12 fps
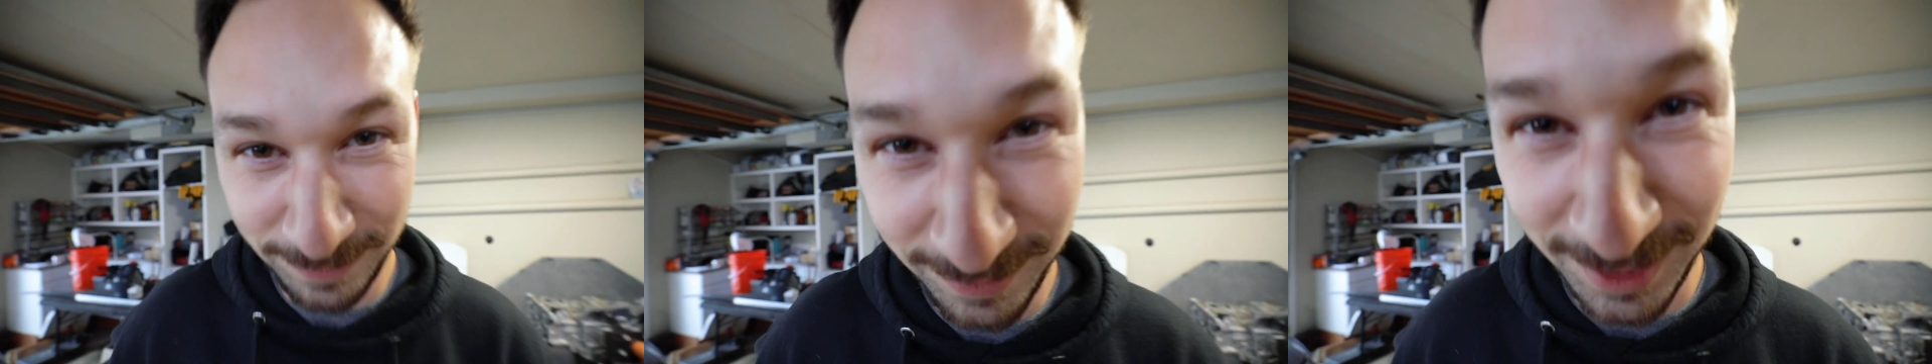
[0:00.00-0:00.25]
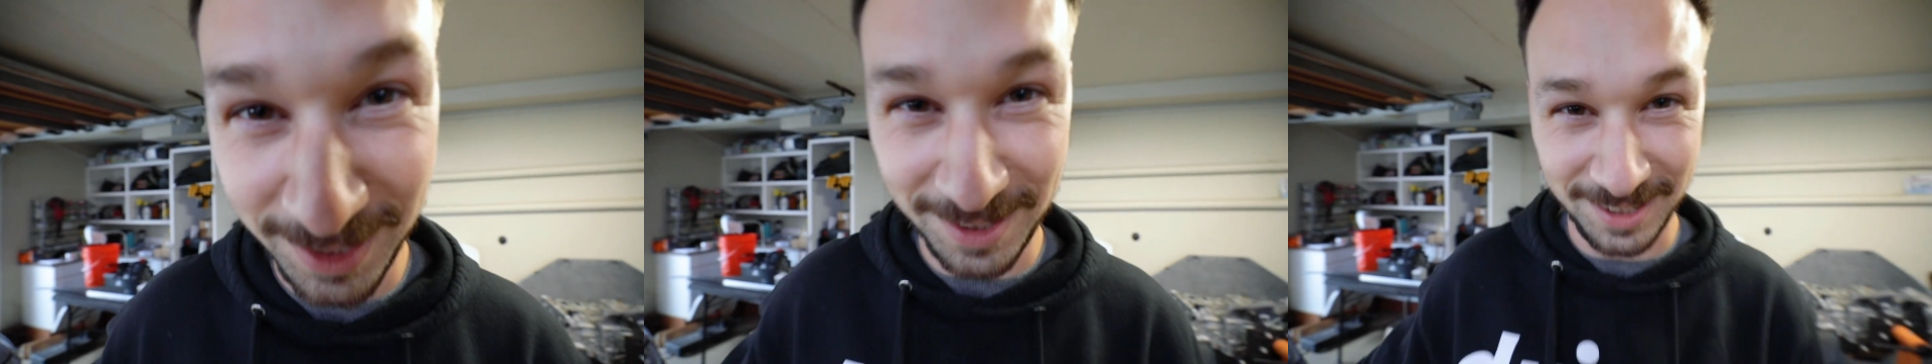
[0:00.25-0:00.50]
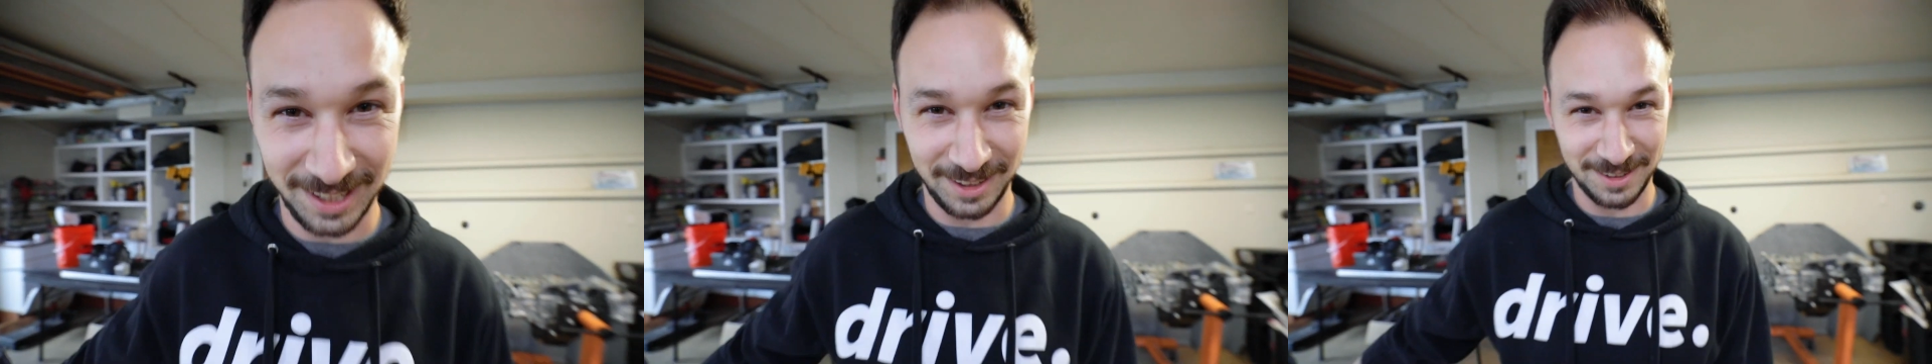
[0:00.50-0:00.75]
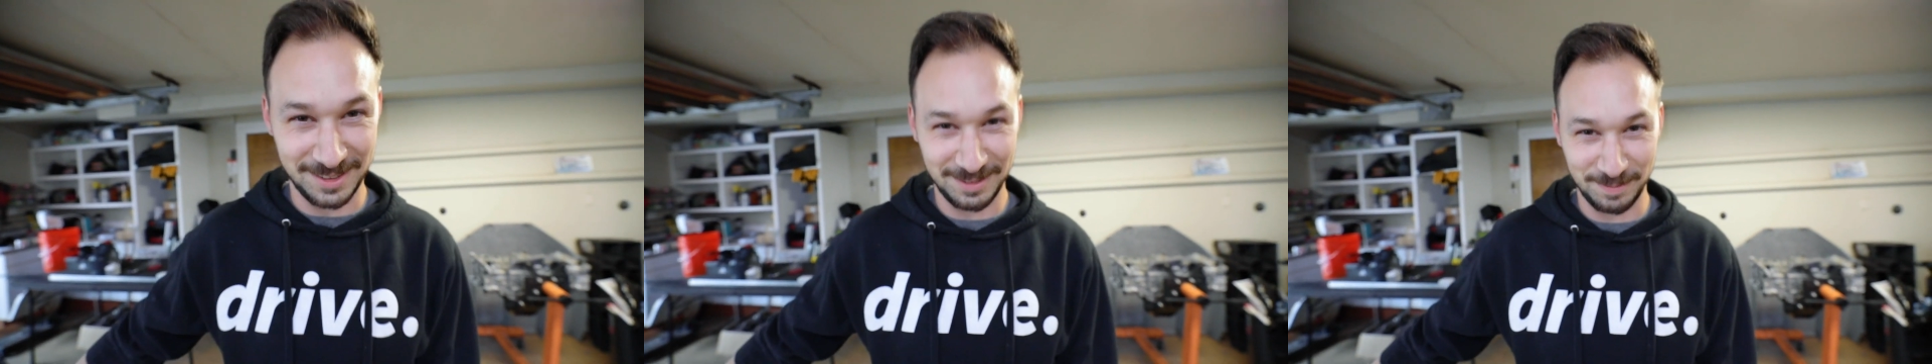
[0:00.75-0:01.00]
because
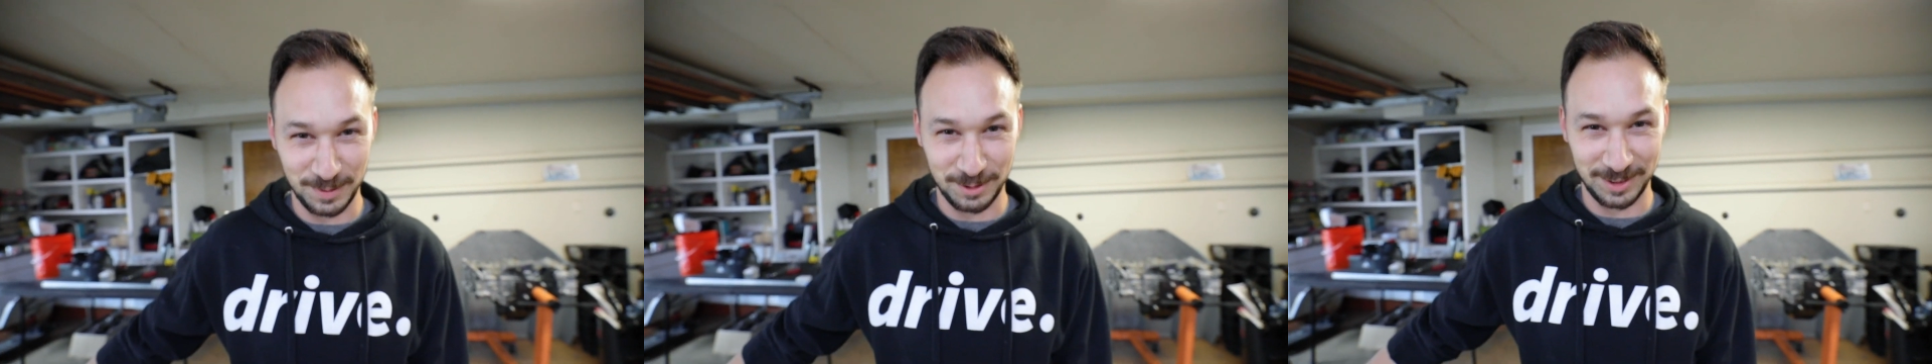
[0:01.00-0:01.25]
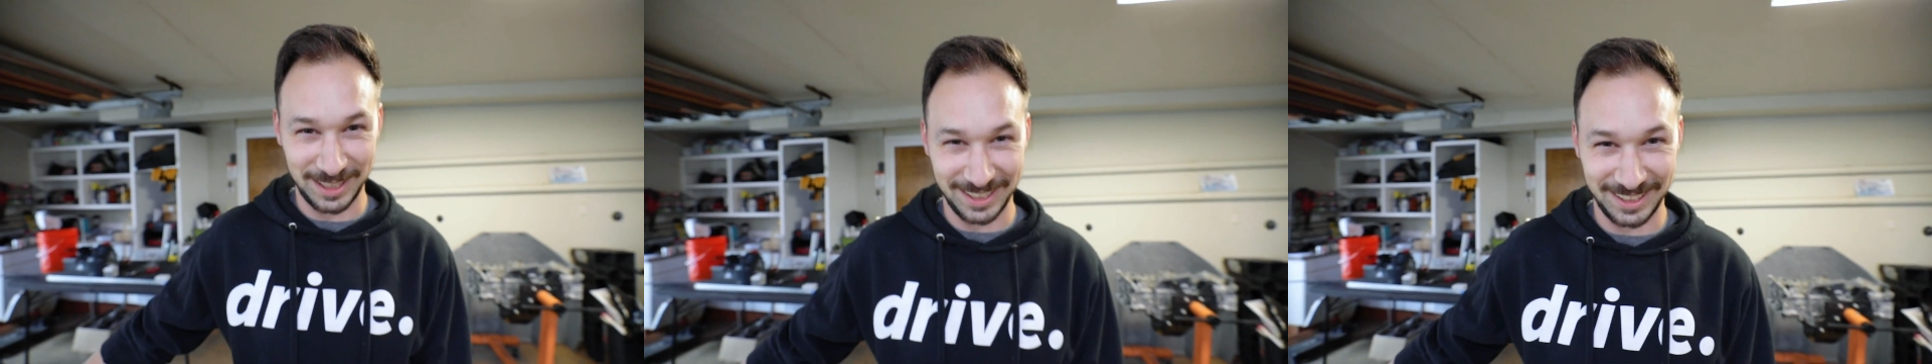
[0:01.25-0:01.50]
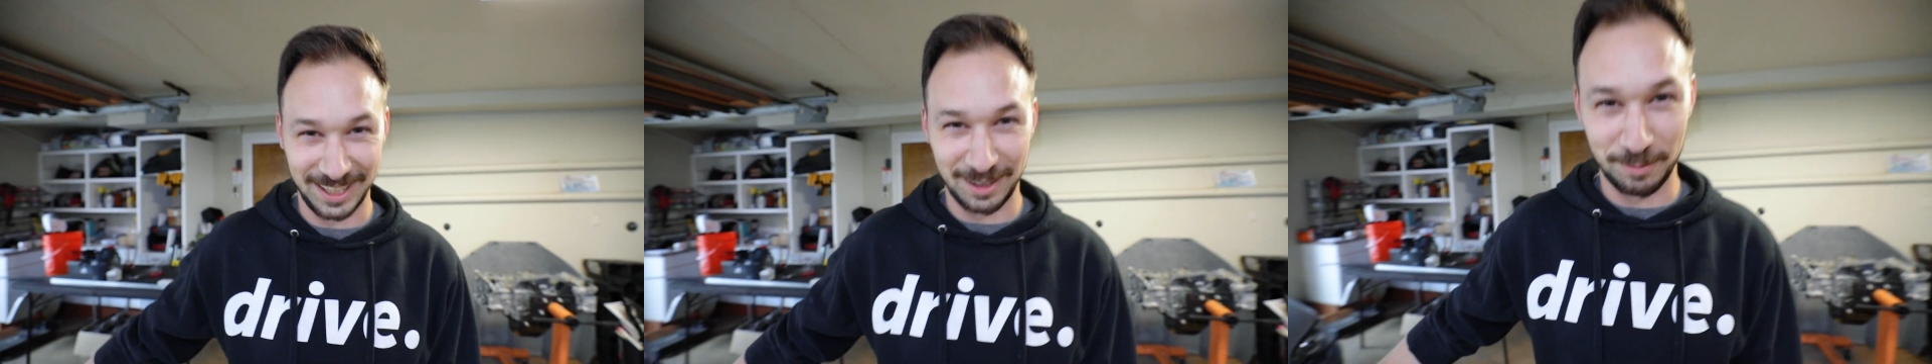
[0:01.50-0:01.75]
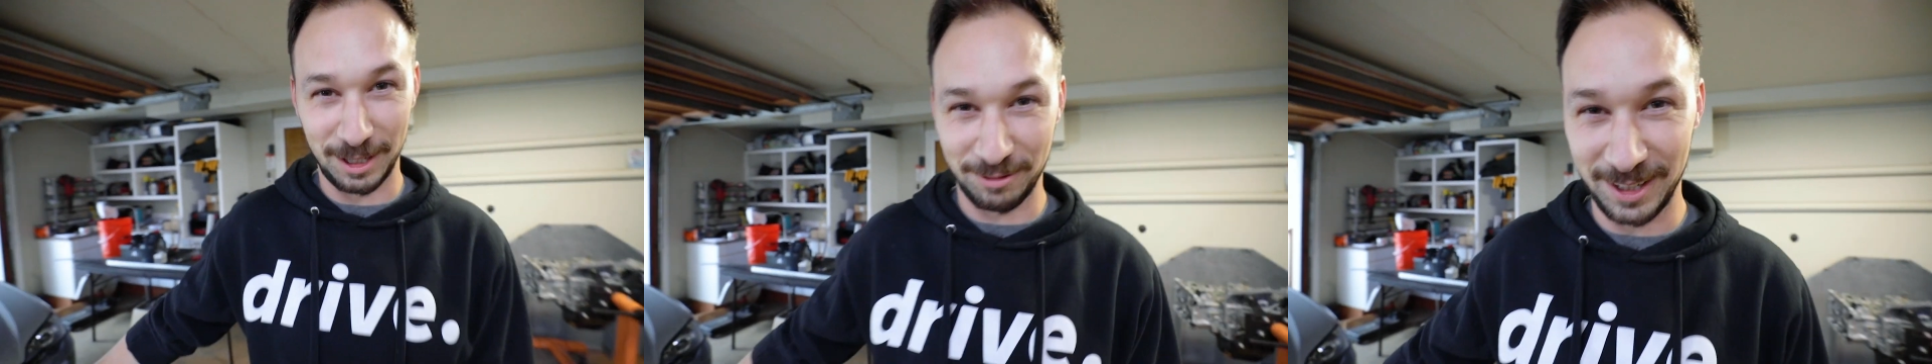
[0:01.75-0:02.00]
Tanner's moving in and out
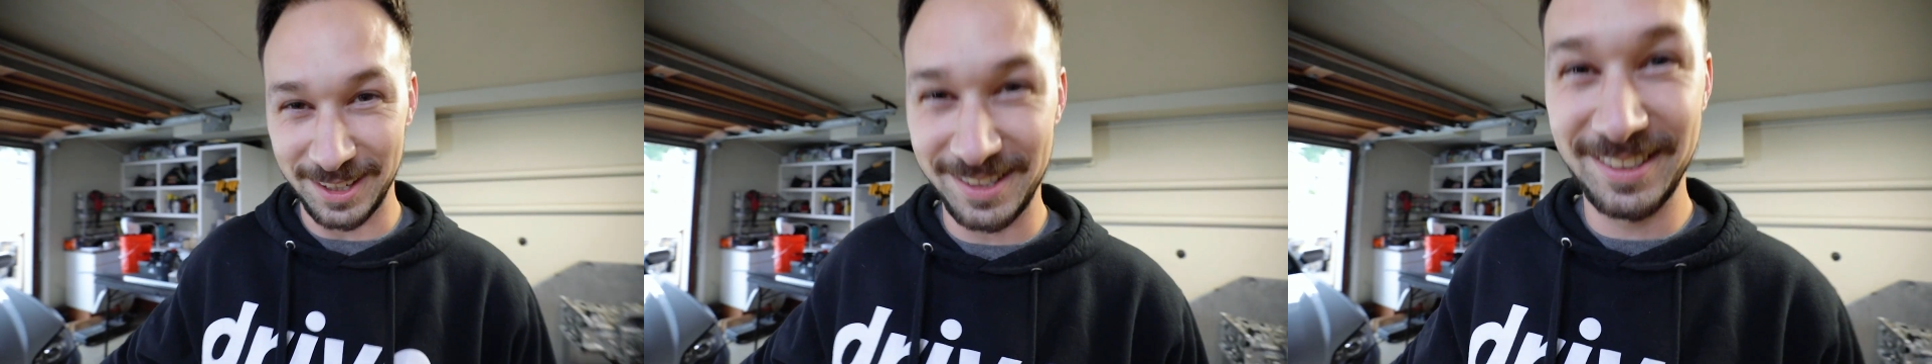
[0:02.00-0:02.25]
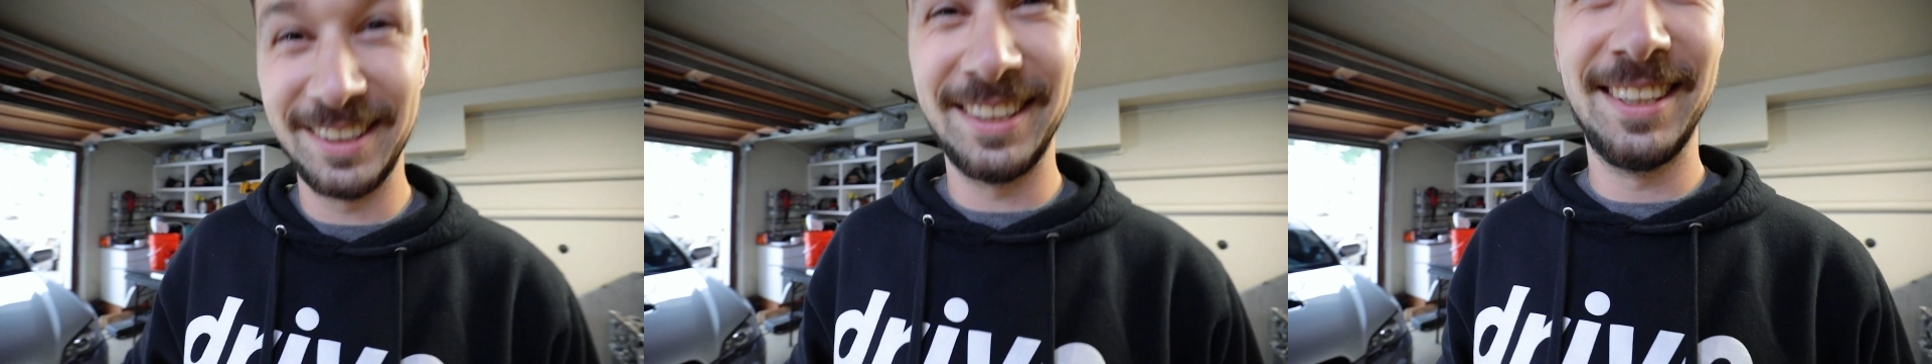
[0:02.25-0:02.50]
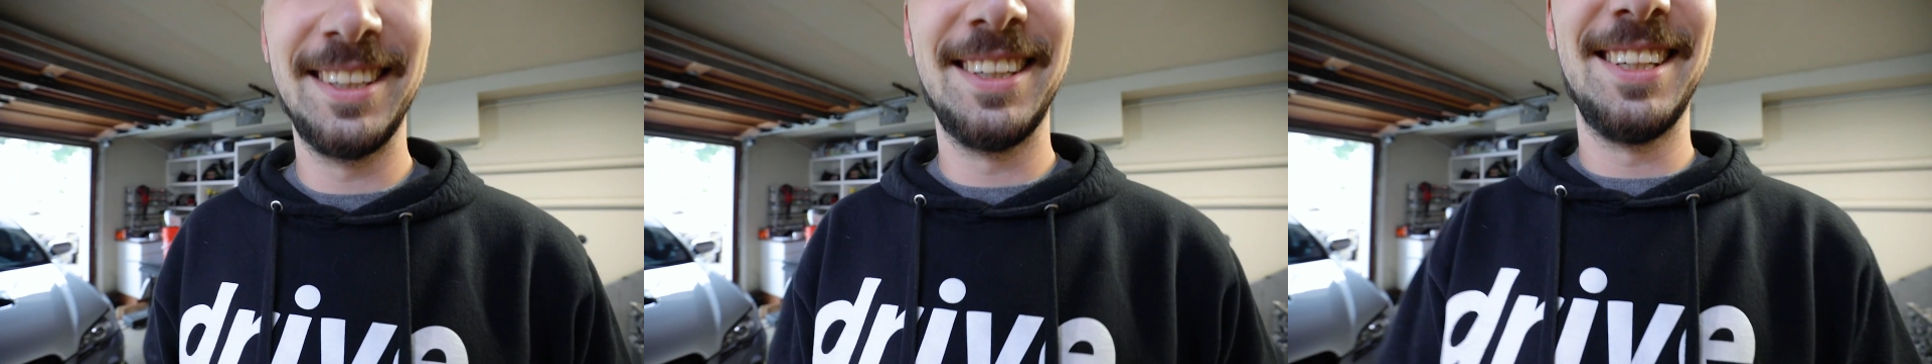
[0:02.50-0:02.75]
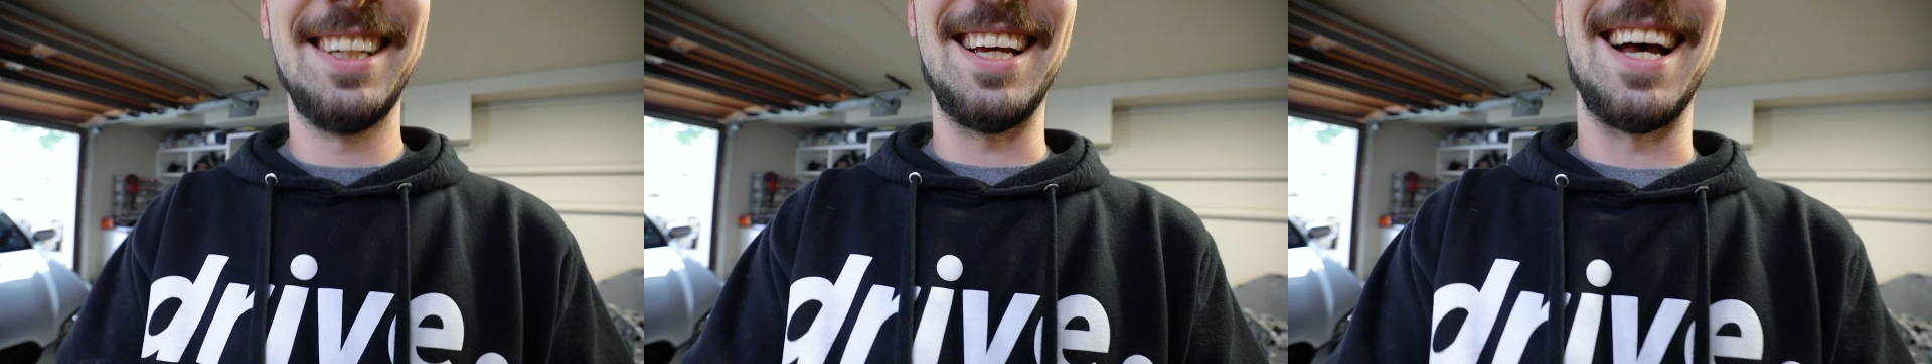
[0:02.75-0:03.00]
yeah. of my face. Yeah, this is
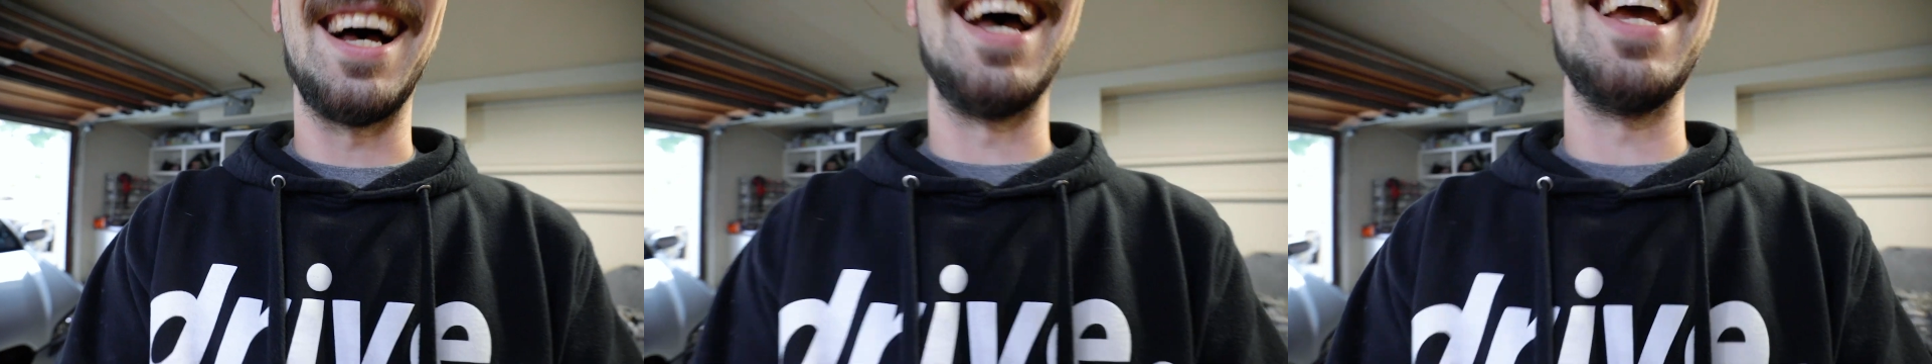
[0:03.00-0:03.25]
heavy, take this